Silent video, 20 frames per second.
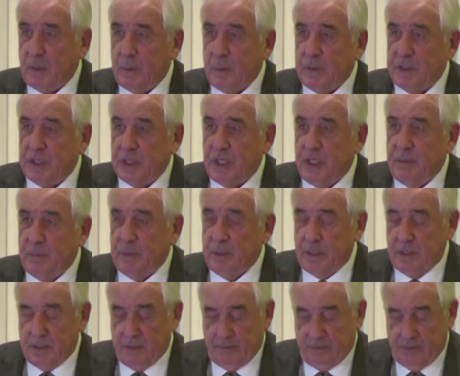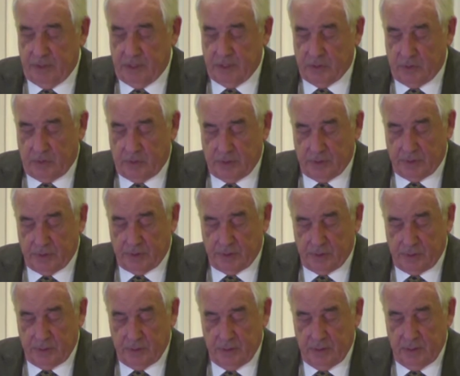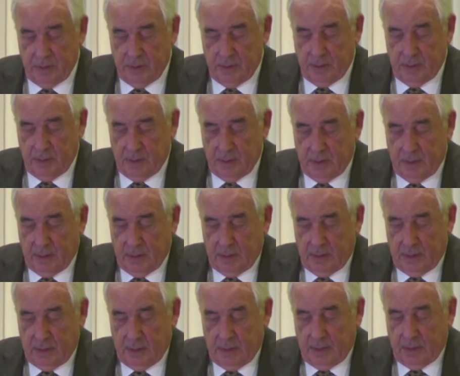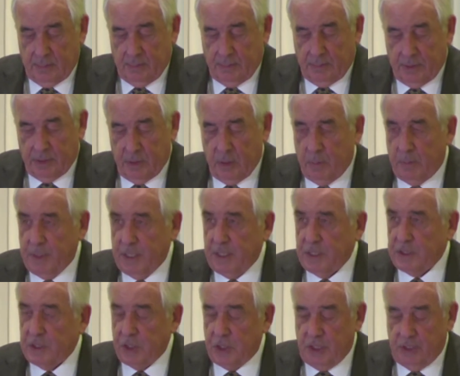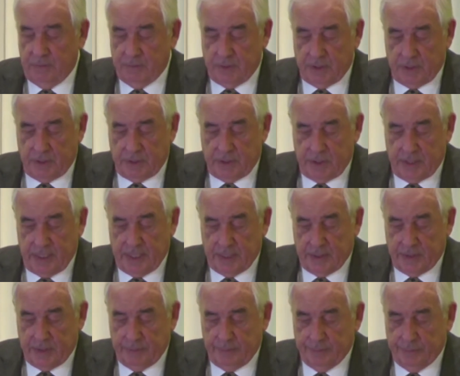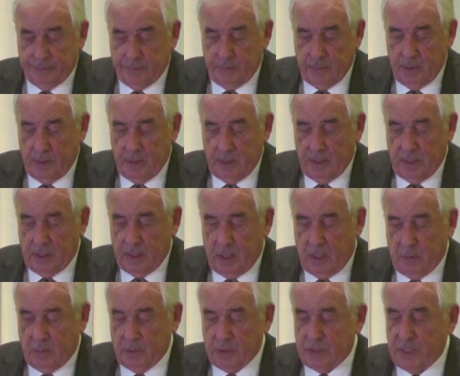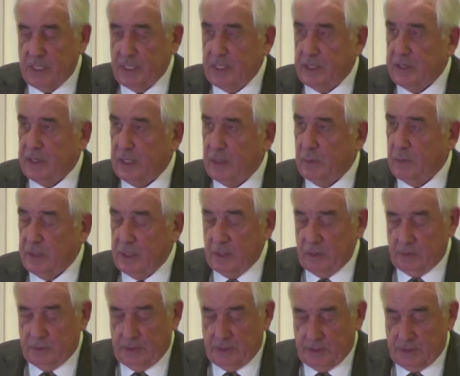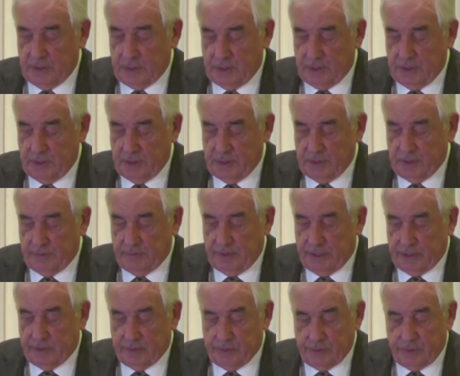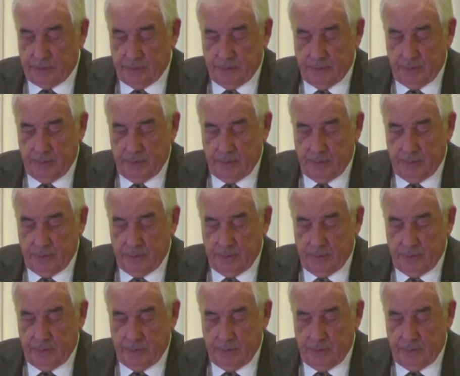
achievement of these horses. But nobody achieves success in almost anything without the assistance of others,